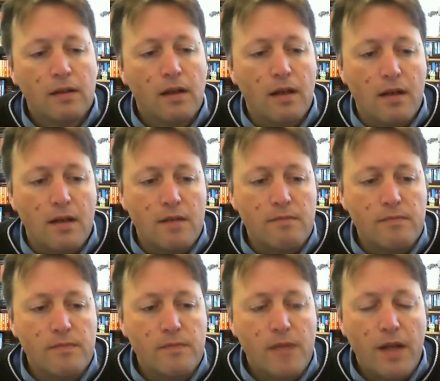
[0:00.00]

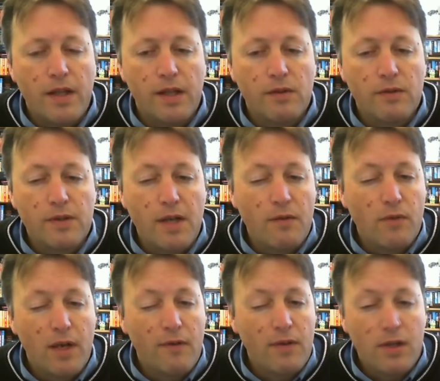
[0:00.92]
And then there was another
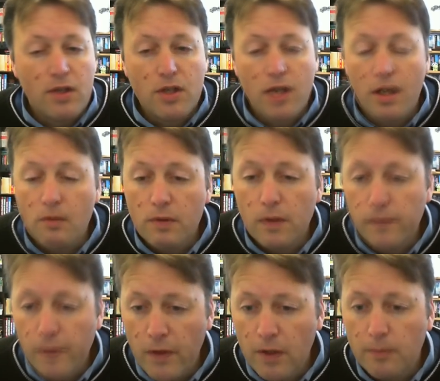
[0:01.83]
one, I haven't actually checked what the
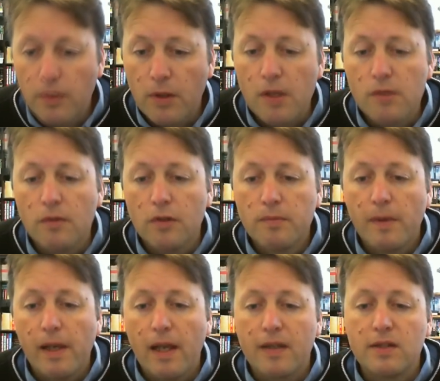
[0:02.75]
final price was,
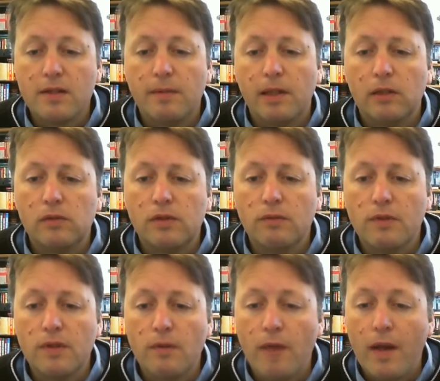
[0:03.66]
but last time I looked it
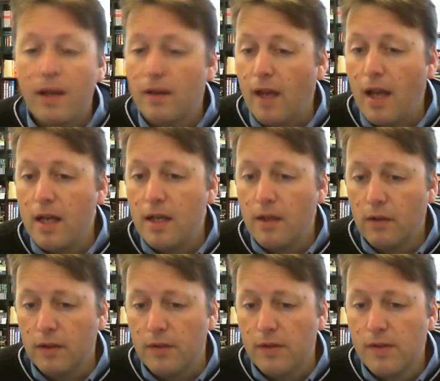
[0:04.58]
was around
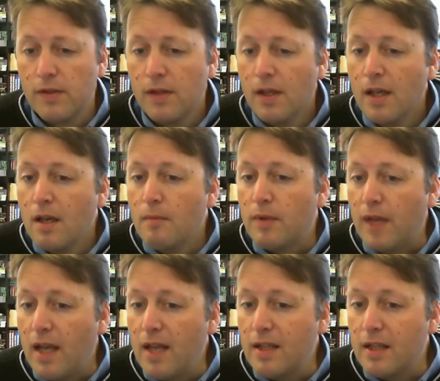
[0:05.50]
$80, but
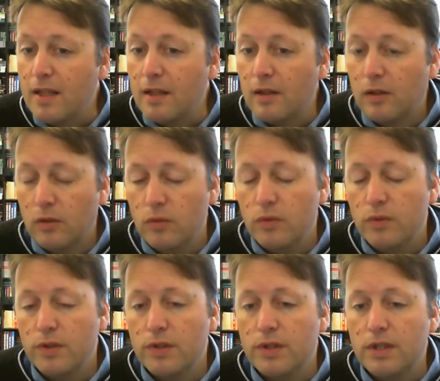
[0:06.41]
that did
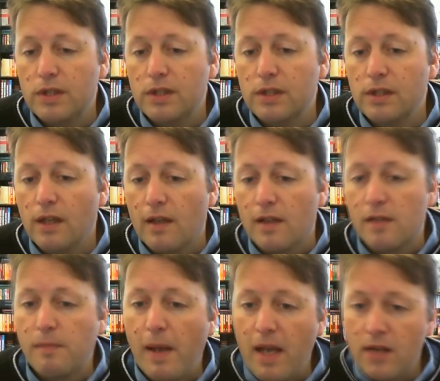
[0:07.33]
include the
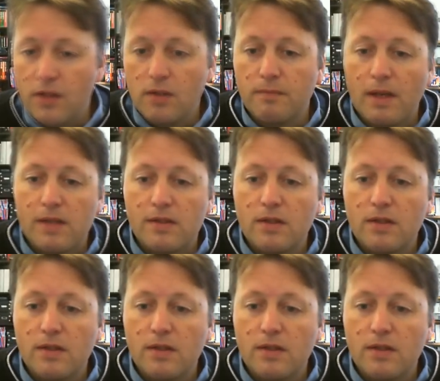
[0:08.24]
expansion bus